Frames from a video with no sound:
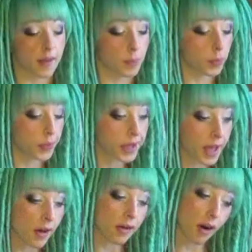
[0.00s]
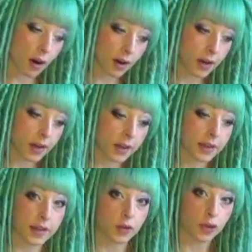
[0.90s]
pulling out
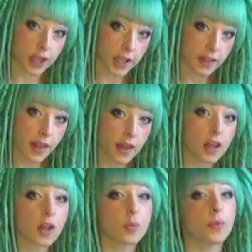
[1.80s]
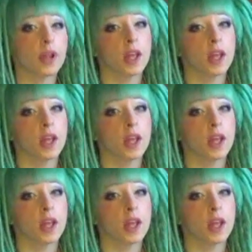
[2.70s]
arcs and reading them,